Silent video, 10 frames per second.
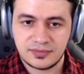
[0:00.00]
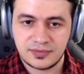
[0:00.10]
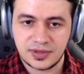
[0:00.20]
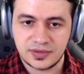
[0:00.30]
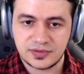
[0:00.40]

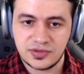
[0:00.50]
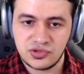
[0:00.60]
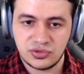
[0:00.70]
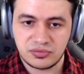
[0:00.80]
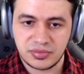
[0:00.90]
Yes, they
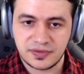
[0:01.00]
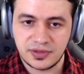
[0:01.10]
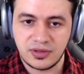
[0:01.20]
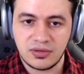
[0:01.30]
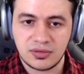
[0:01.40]
should, but they
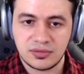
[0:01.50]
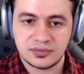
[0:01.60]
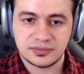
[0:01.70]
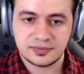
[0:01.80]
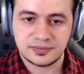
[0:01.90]
are.
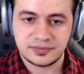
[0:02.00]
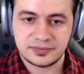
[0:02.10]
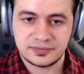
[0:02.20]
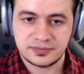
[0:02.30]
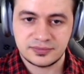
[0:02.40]

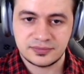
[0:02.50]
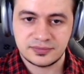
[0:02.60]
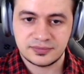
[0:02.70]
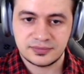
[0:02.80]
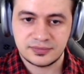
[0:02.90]

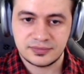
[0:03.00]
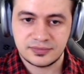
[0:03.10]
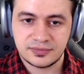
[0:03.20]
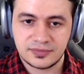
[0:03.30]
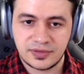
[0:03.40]

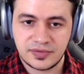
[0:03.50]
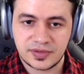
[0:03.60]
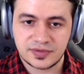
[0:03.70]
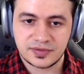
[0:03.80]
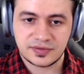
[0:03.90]
I think
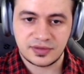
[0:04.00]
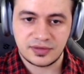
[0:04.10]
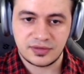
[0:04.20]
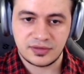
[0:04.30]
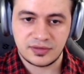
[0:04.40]
this is
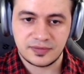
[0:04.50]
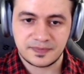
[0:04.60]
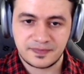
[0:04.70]
a...